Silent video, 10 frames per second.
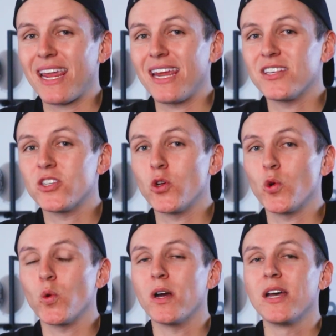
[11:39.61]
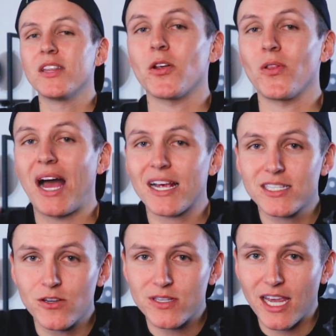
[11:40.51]
into the
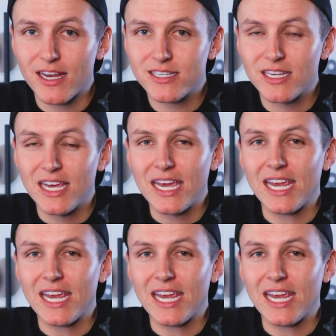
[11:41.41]
last use case